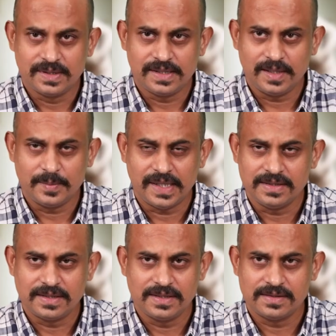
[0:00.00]
so the young
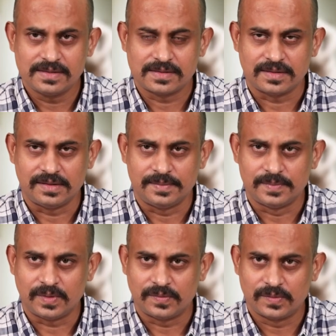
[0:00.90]
man says,
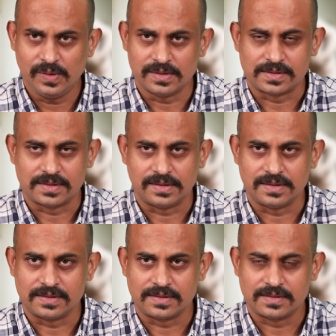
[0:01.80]
of course, it
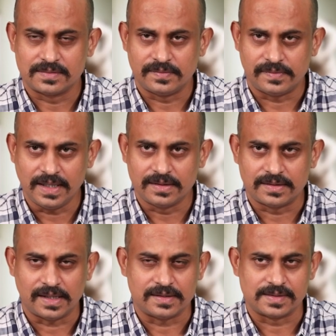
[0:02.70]
is
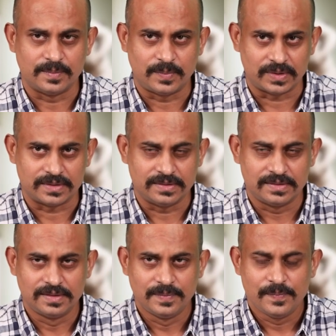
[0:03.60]
wealth that is
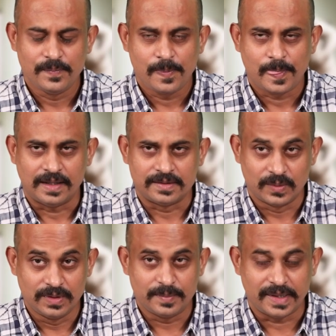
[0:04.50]
important. And the
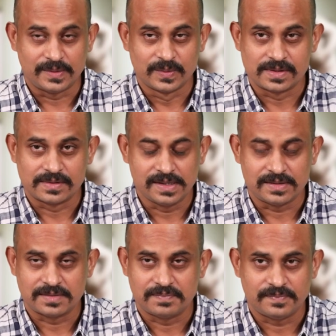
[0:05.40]
old man, who is
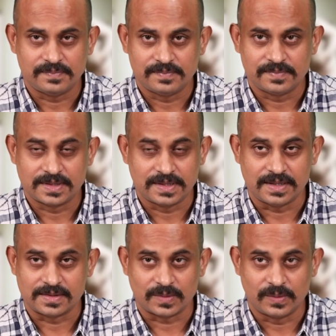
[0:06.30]
rich,
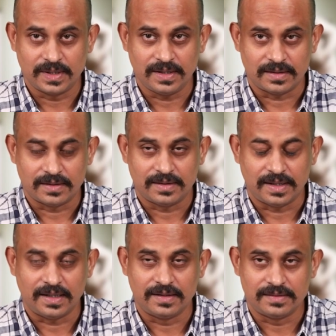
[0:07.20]
says, okay,
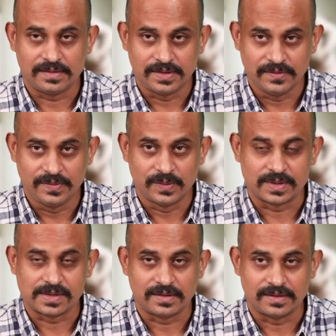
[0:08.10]
I'll give you
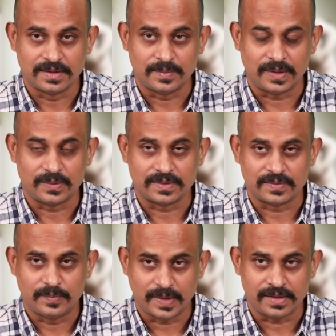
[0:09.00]
a certain amount
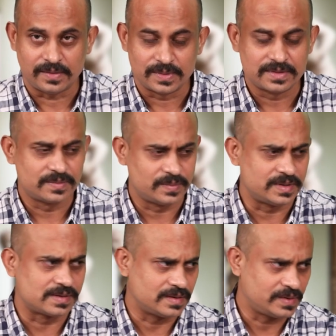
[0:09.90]
of money, which
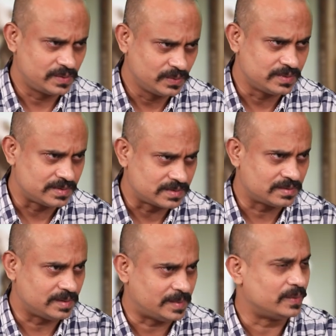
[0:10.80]
was a huge
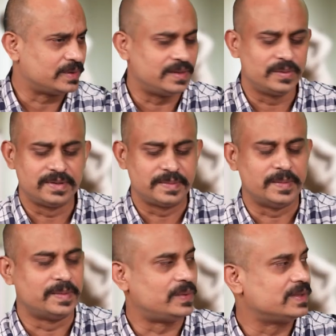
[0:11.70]
amount. I don't
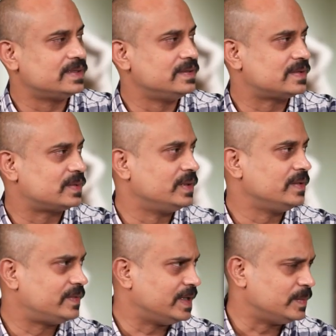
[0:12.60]
remember what's in the
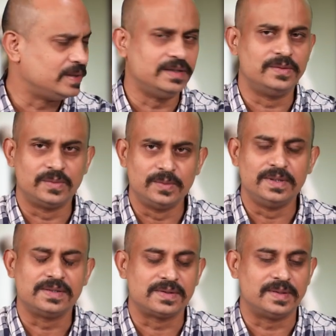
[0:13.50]
story, 5 million
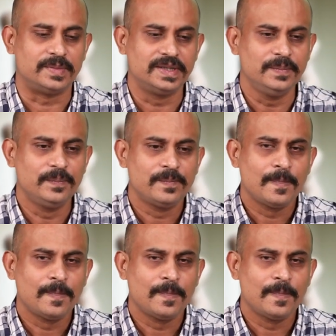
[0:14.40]
rubles or something,